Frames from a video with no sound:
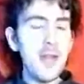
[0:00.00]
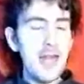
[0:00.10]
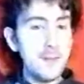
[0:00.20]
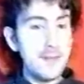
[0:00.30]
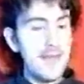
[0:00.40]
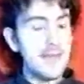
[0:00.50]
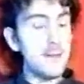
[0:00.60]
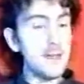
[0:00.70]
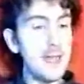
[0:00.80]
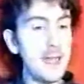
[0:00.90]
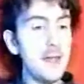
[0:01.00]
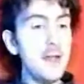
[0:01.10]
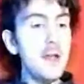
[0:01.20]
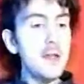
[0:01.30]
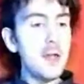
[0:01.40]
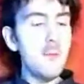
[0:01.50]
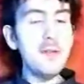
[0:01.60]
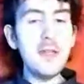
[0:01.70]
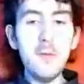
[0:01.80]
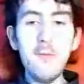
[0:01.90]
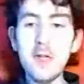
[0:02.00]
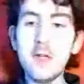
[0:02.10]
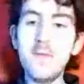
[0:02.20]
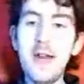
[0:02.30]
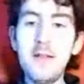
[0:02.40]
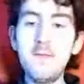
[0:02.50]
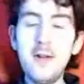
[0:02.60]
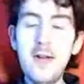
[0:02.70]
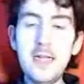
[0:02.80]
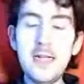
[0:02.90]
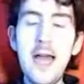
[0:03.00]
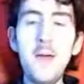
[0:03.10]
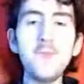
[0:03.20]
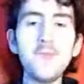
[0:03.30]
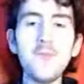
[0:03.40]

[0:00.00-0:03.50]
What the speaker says: If this was done with the original Rita,